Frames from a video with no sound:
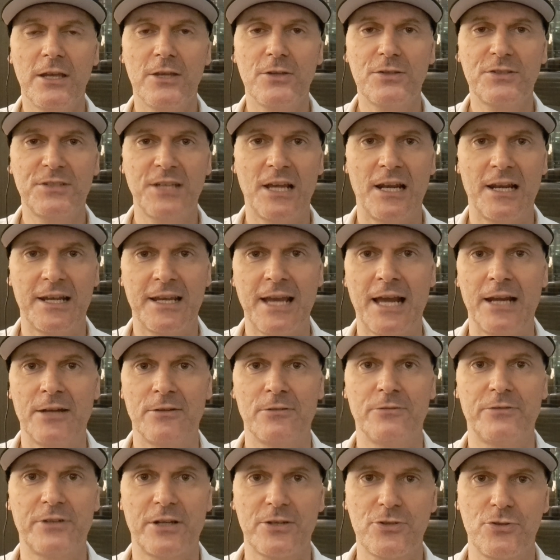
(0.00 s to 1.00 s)
you sell a
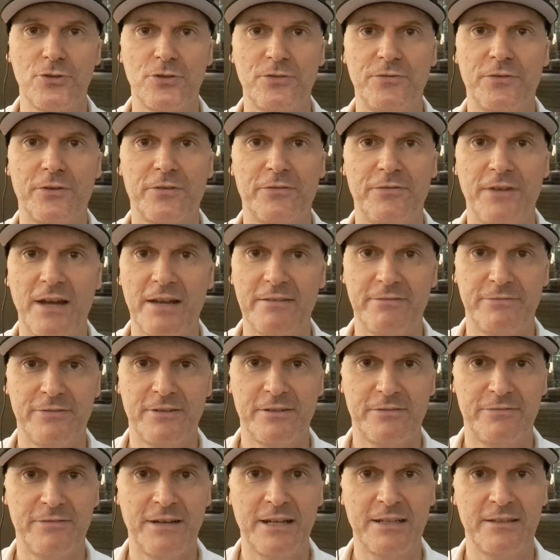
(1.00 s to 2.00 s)
gallon of orange juice for
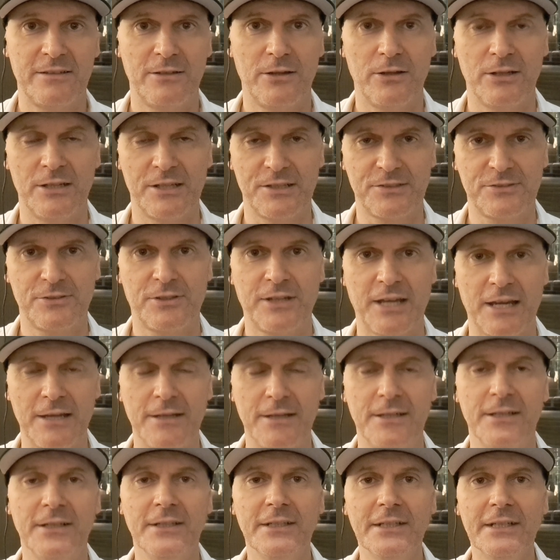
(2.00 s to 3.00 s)
$5, okay?